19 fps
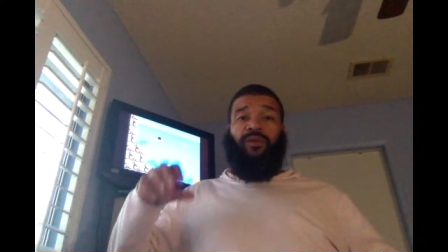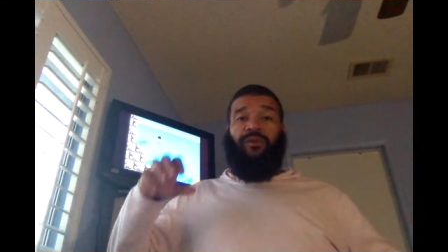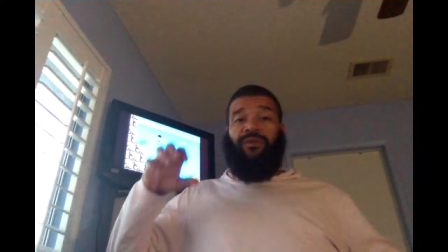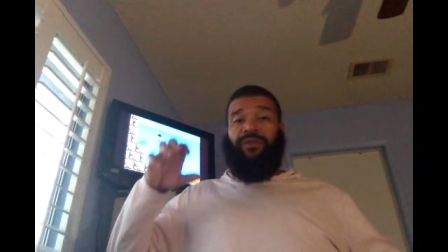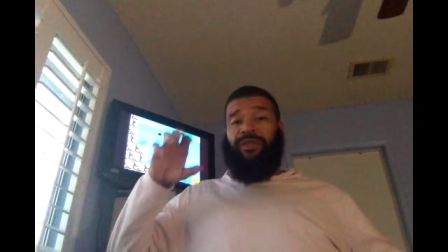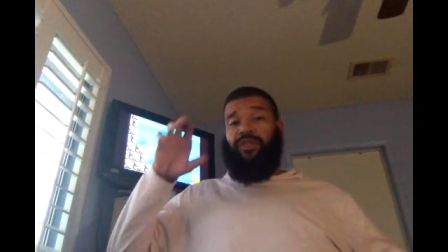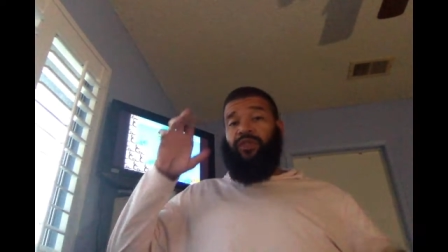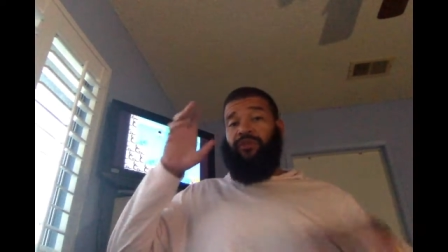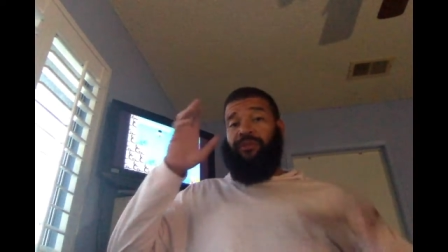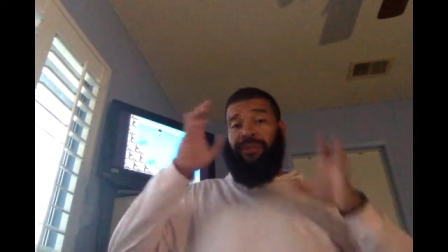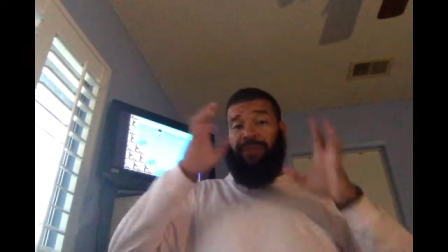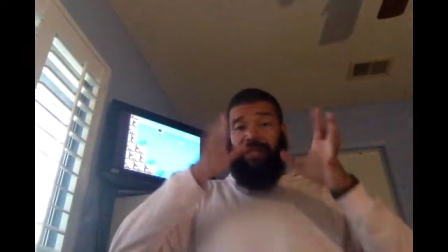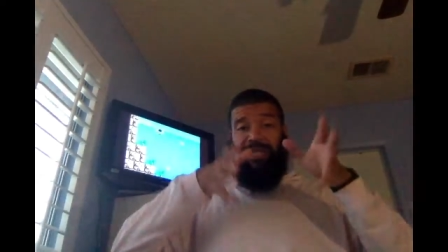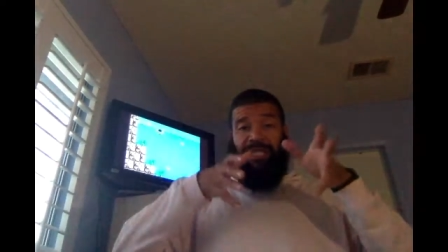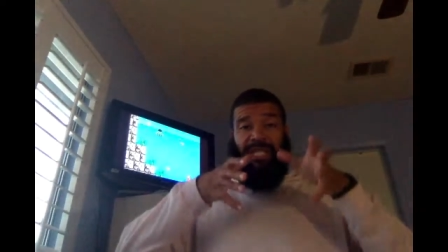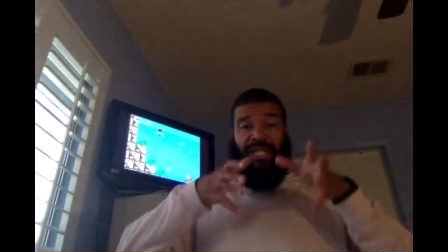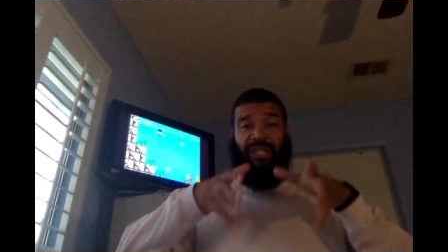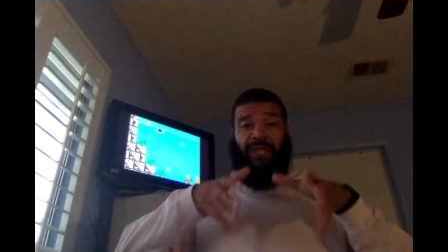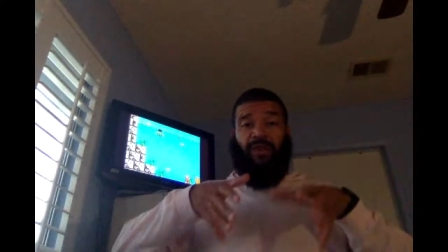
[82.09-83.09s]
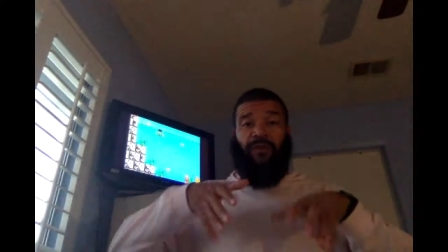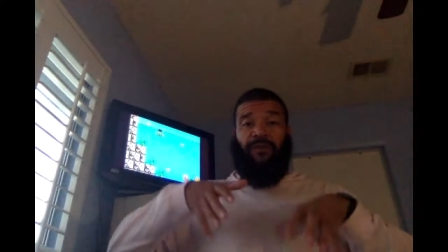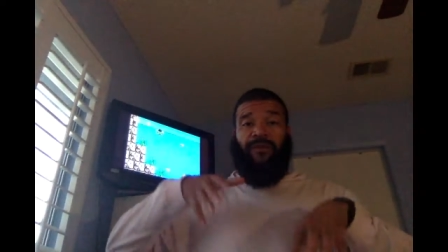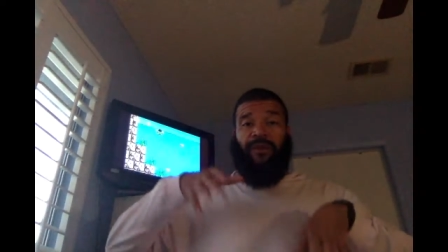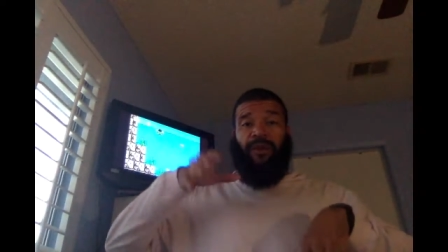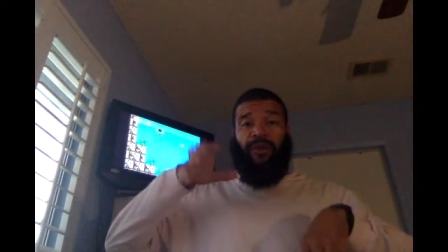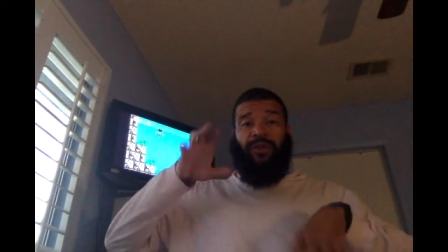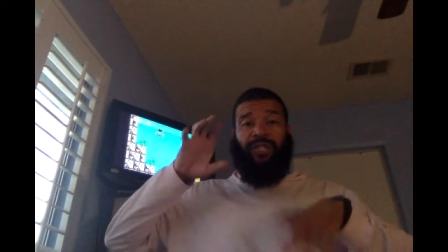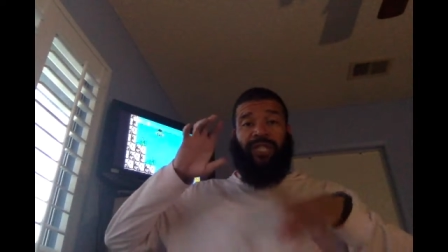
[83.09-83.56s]
The Super Nintendo
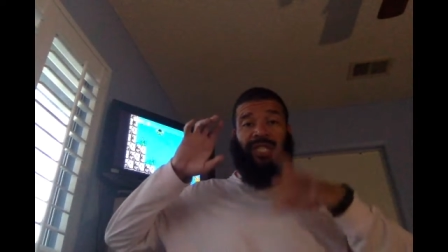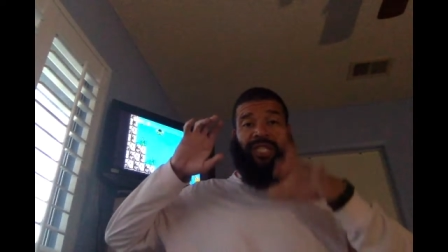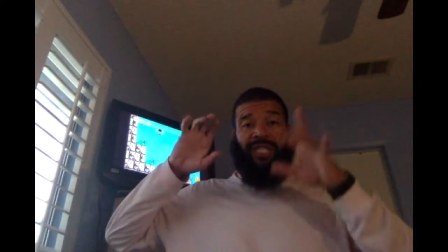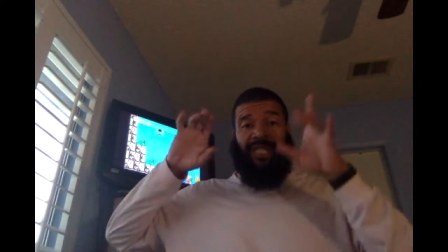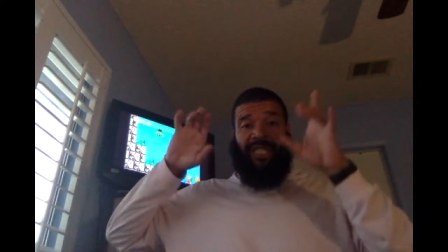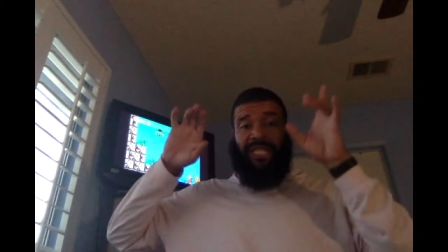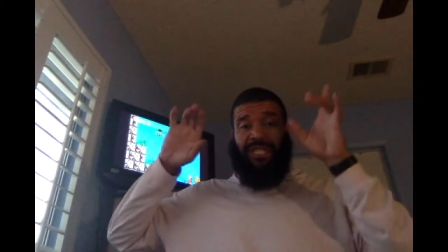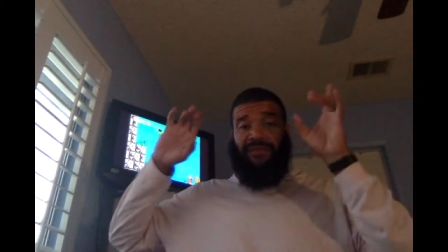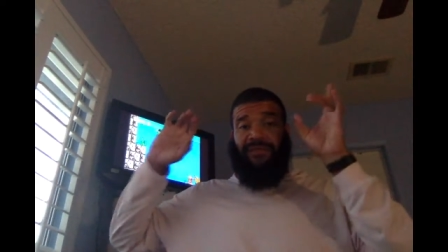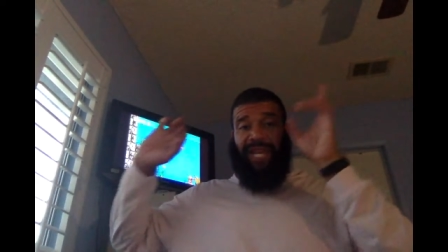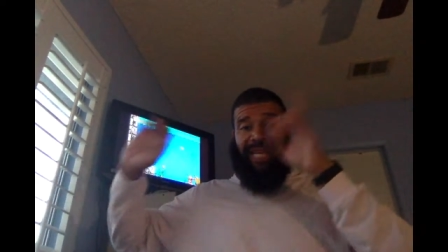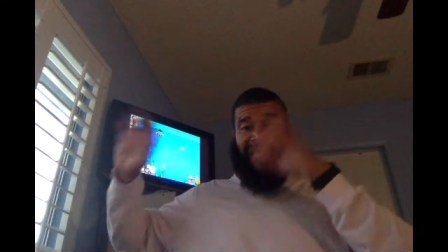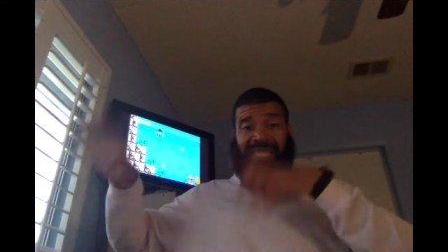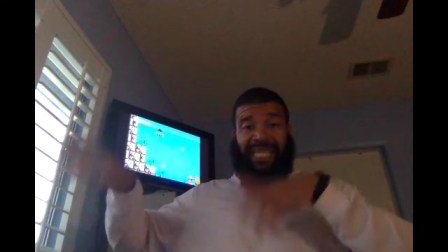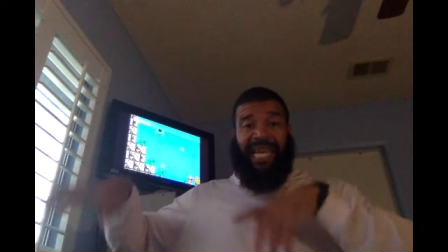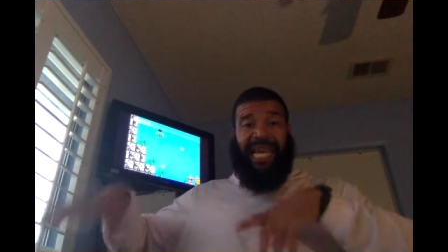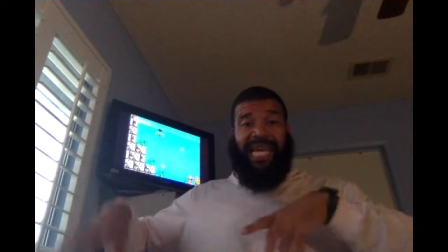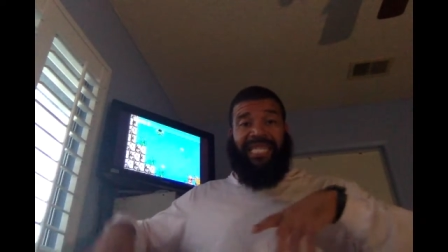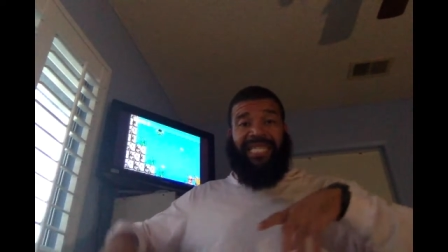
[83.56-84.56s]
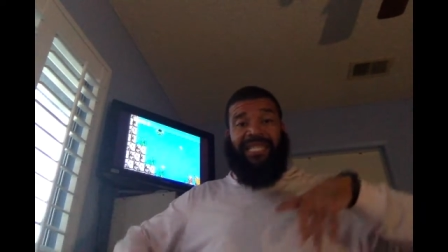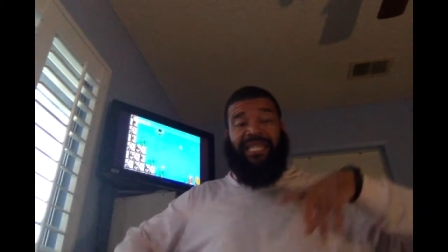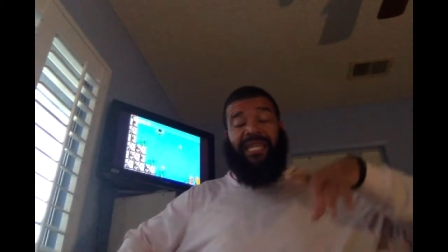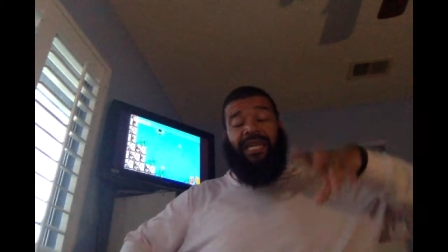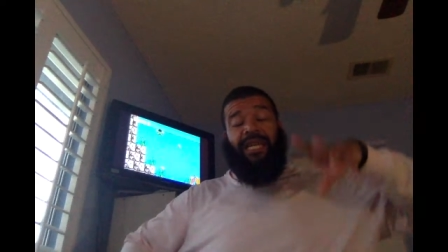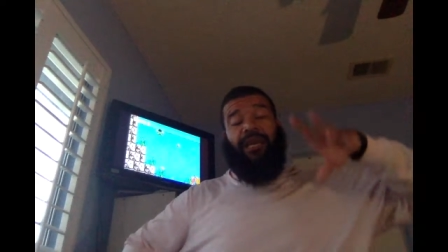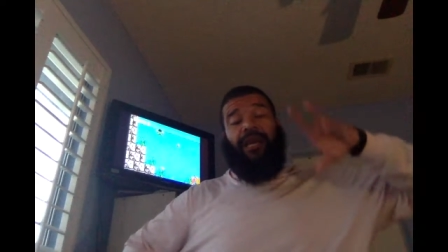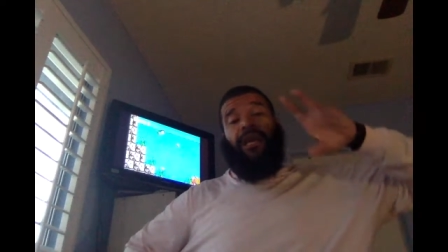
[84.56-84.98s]
version is fantastic.